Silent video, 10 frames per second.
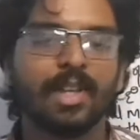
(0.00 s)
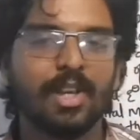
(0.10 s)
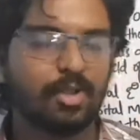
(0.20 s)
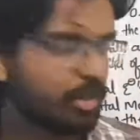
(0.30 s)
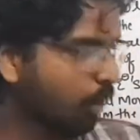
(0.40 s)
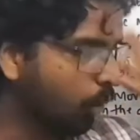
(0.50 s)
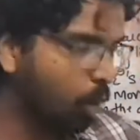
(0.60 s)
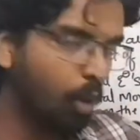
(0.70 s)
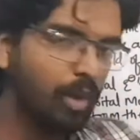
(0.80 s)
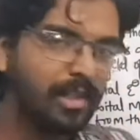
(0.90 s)
So in the
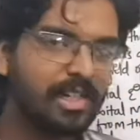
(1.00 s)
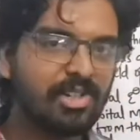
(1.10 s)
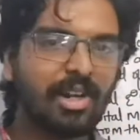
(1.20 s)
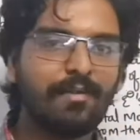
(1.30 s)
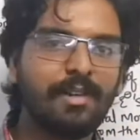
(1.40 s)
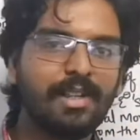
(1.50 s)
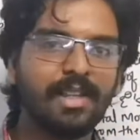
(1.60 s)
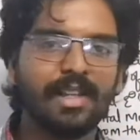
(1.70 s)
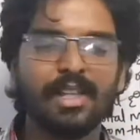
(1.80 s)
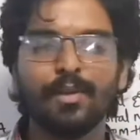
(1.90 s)
whole crystal field
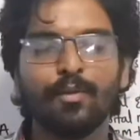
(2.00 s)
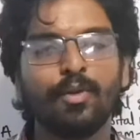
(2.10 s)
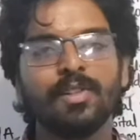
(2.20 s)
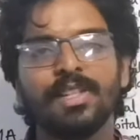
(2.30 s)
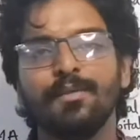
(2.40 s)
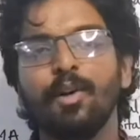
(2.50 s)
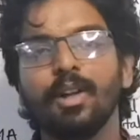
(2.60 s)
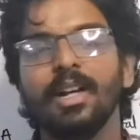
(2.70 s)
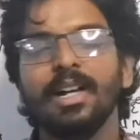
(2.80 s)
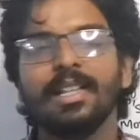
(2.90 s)
theory, you won't see
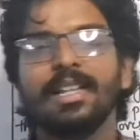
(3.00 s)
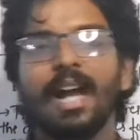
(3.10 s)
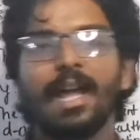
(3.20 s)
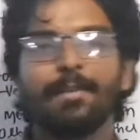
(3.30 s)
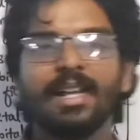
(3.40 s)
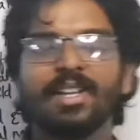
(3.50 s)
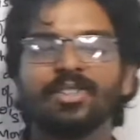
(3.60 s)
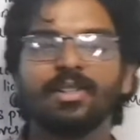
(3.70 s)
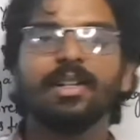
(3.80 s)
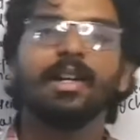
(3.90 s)
the
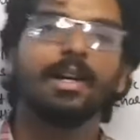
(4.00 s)
hybridization